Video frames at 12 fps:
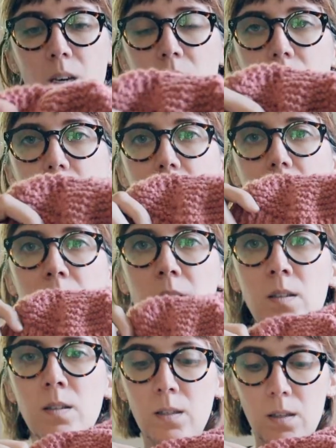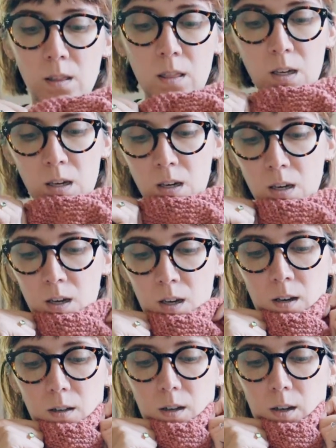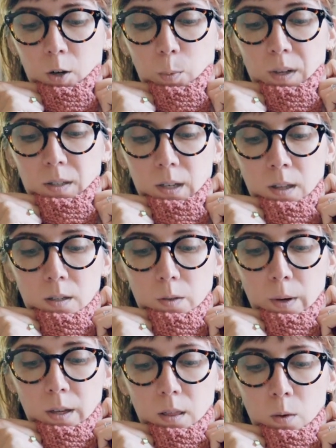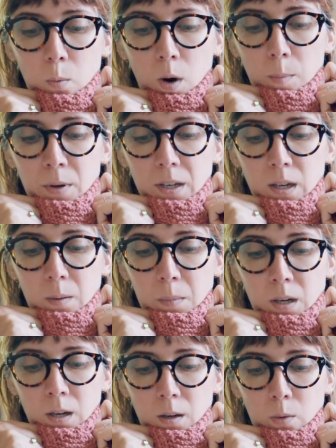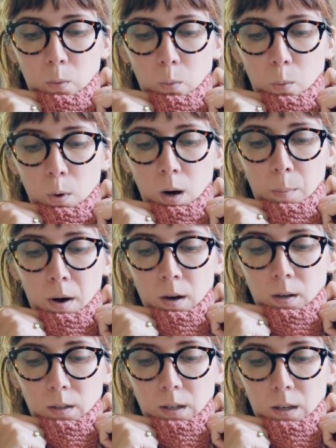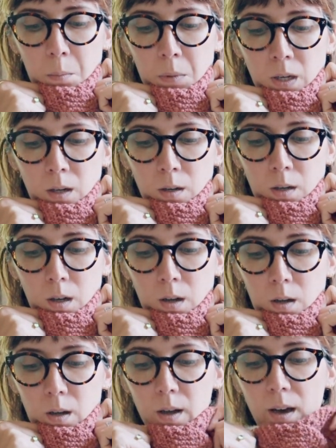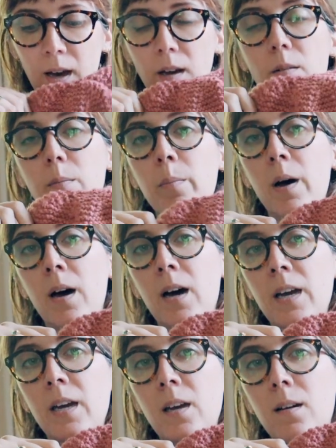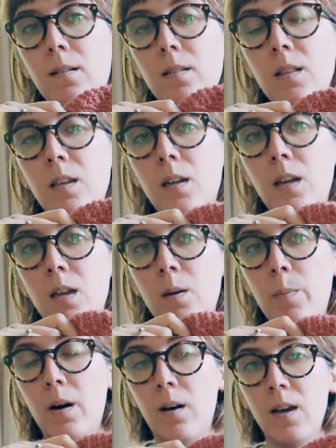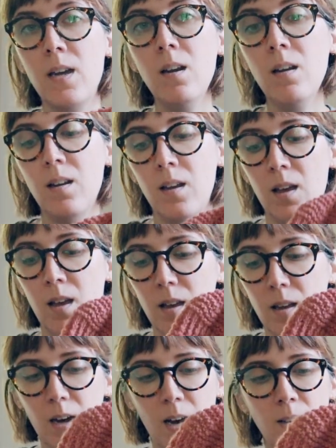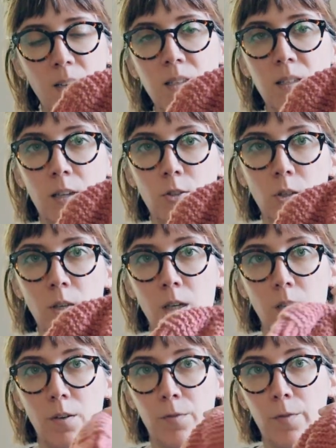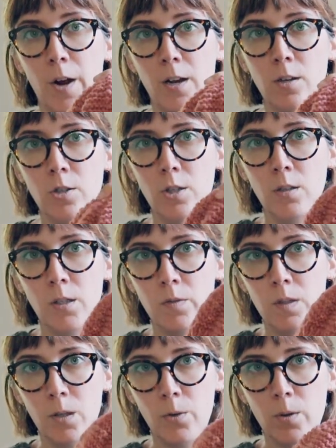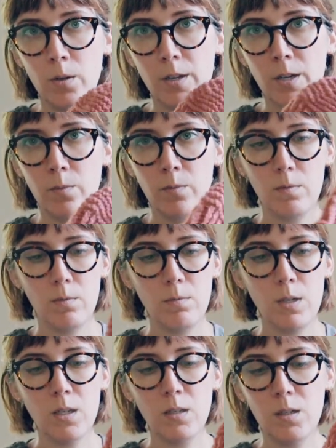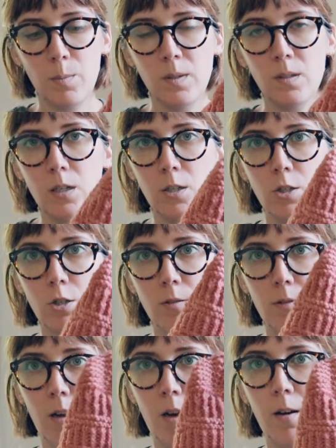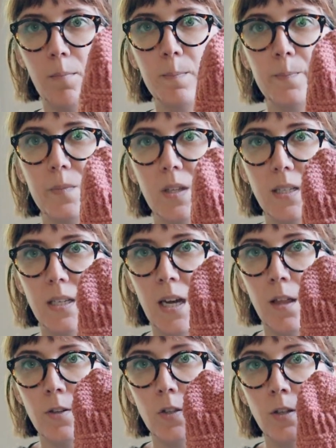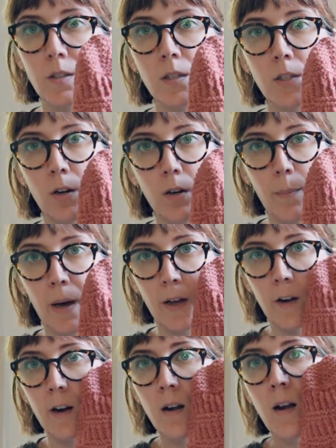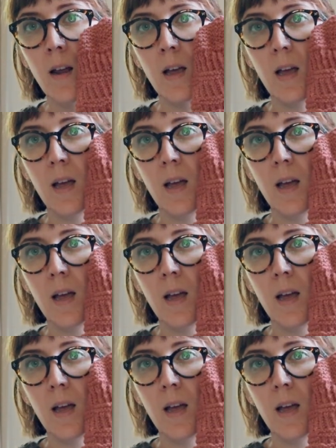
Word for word: This is the, I hope I say this right, the Wabakimi, Wabakimi hat by The Knitty Pine. Kylie is actually a friend. She lives locally and we did sip and stitch um, together. So this is her pattern.